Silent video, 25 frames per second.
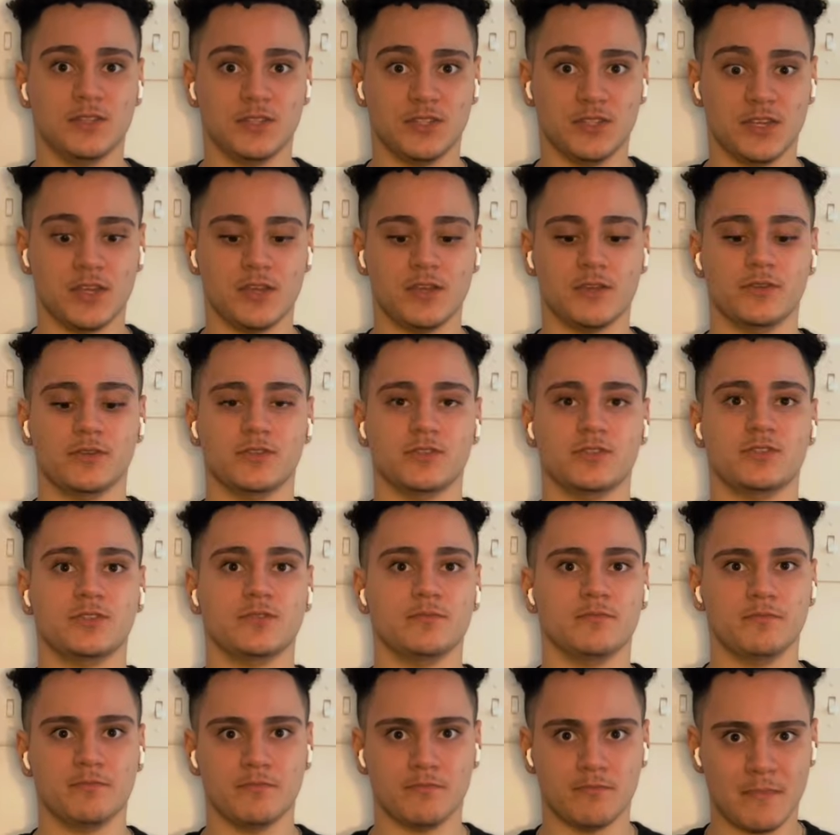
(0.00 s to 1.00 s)
years
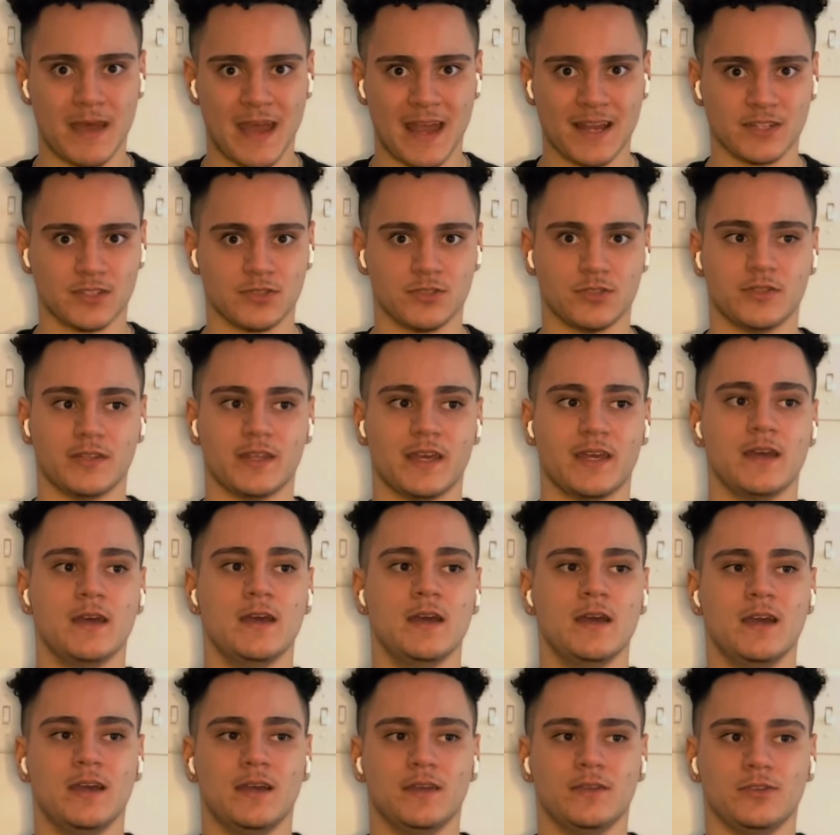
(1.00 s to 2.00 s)
to master that.
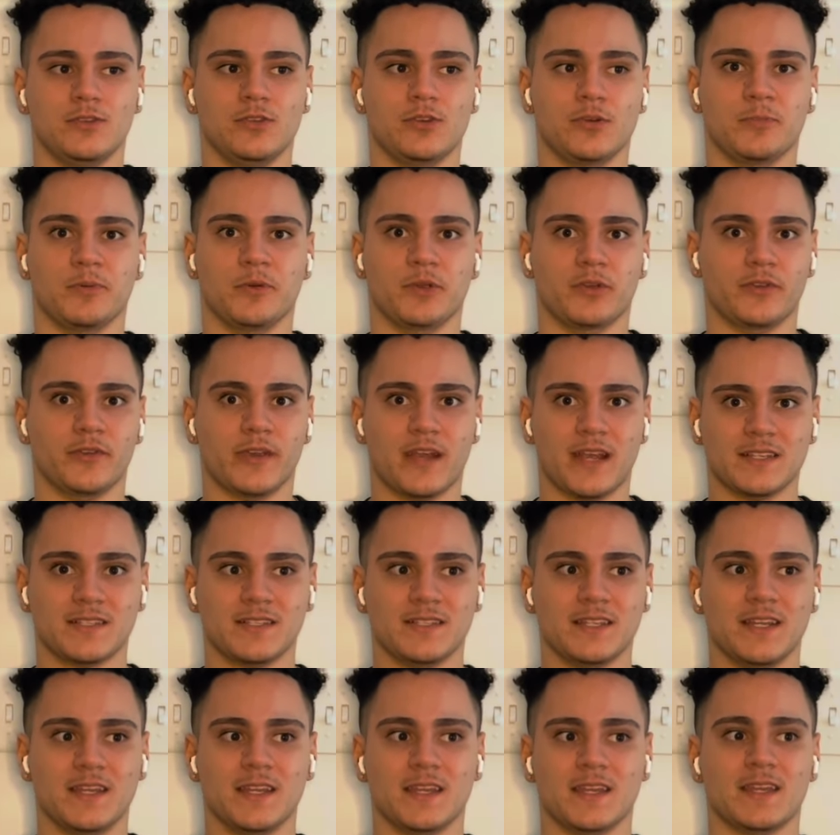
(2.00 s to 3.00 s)
You're
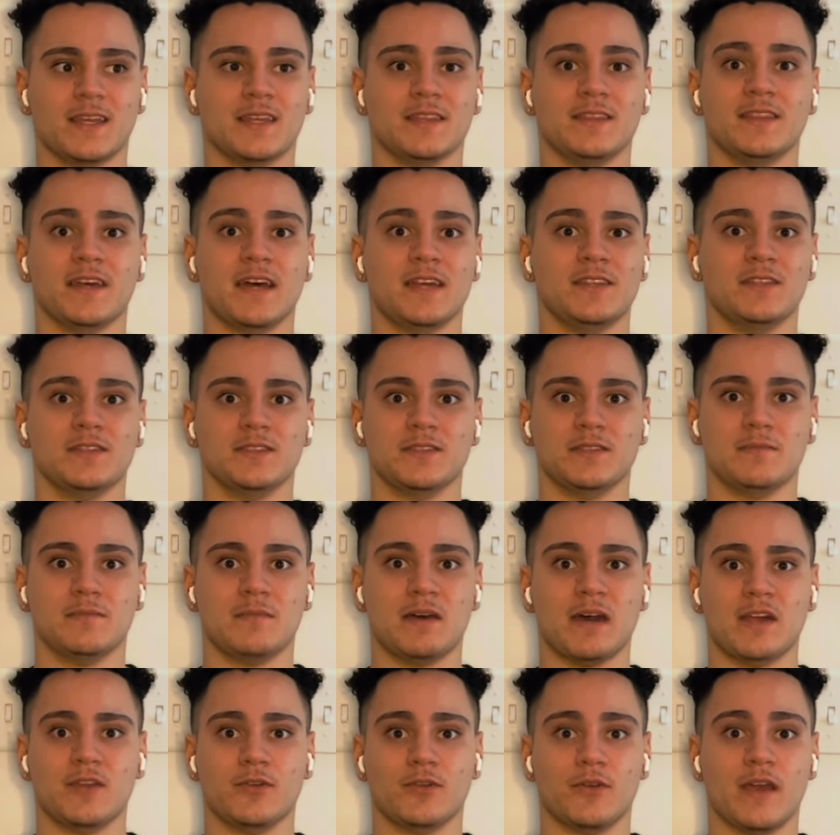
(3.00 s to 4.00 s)
procrastinating and that doesn't
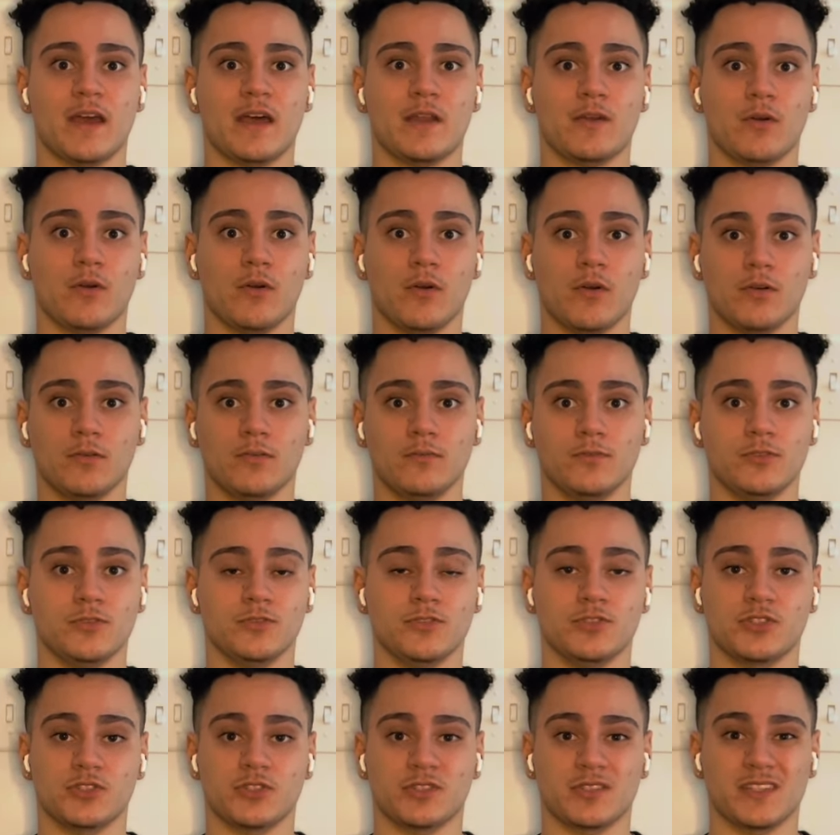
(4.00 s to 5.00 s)
matter at all.
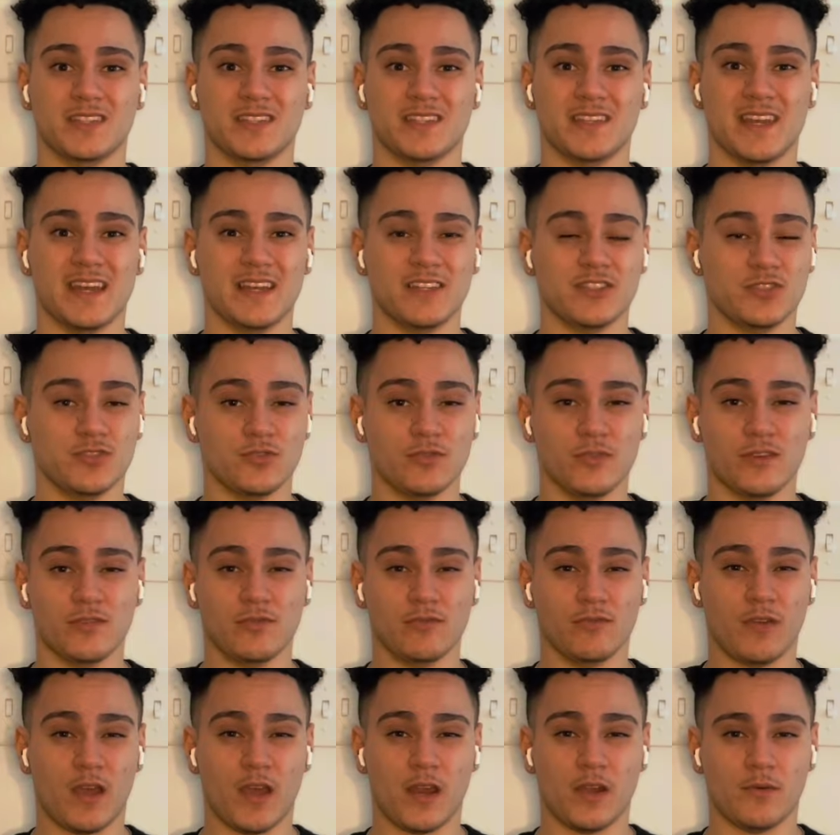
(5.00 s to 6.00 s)
You just get to
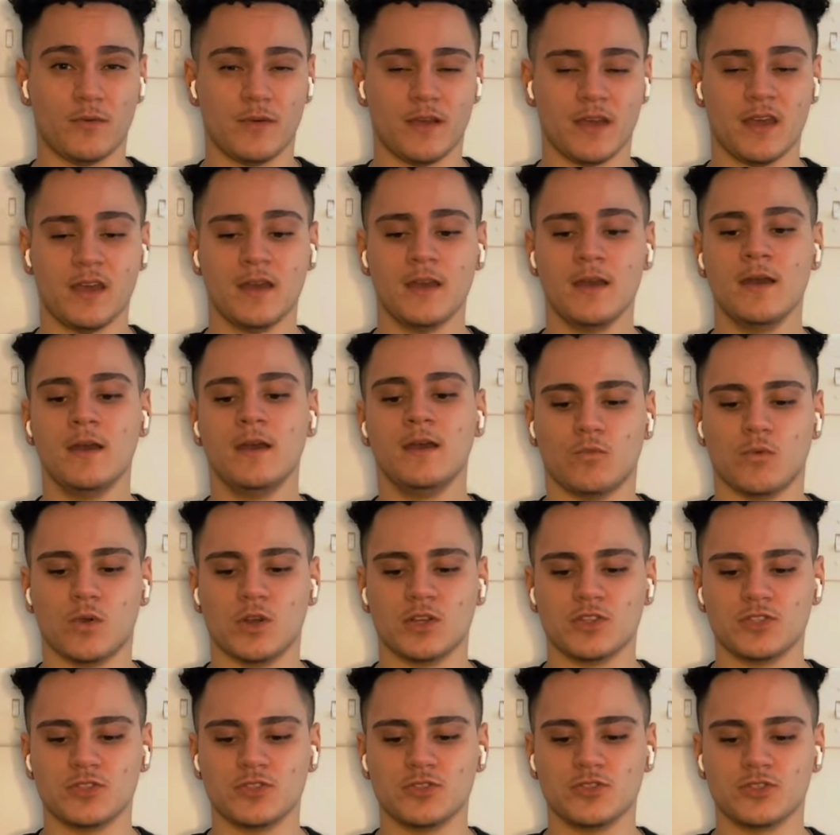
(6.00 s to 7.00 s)
it right away.
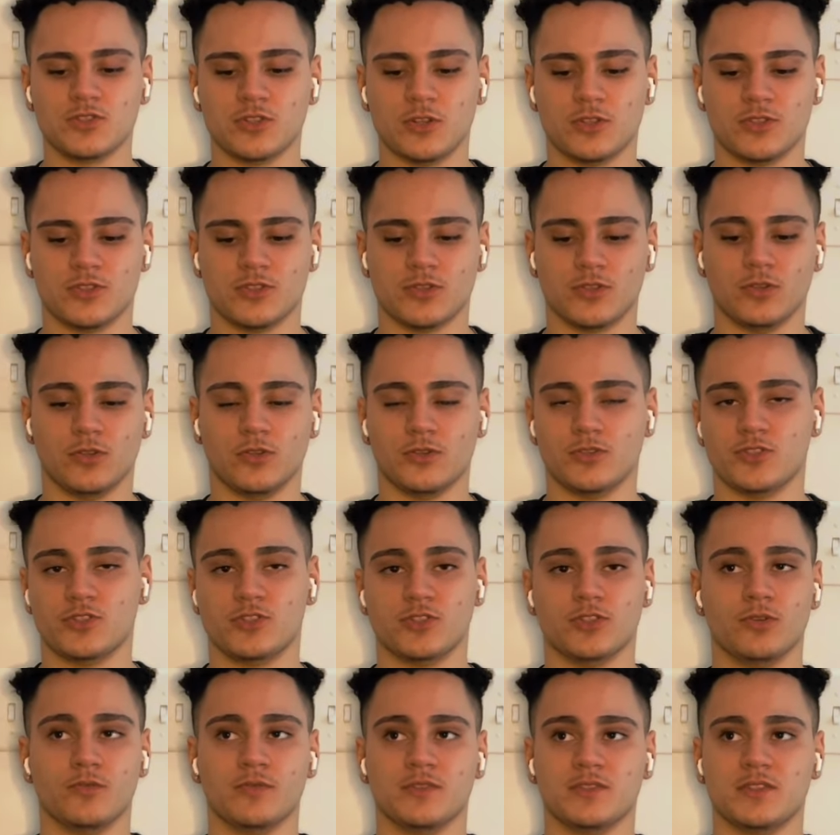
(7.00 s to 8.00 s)
Once you start to learn
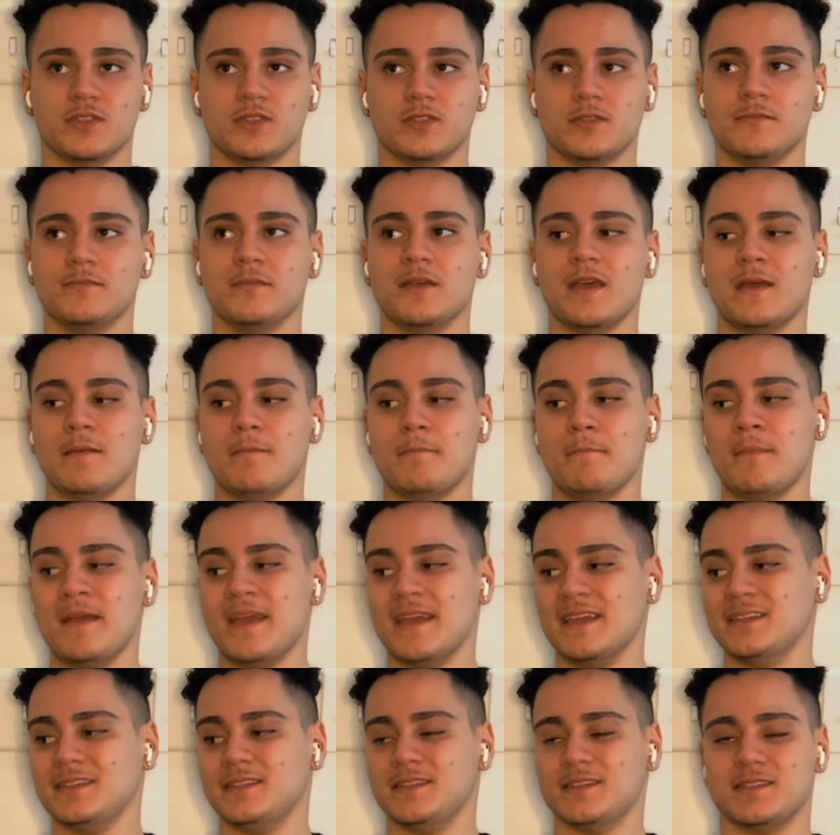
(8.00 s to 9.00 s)
stoicism and
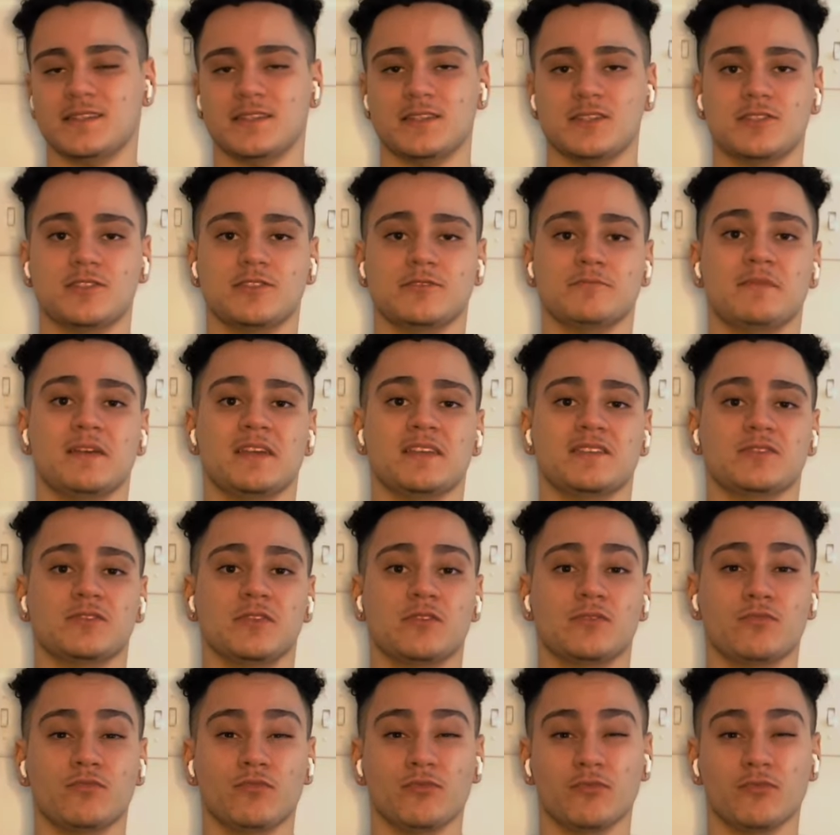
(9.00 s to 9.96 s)
make decisions based on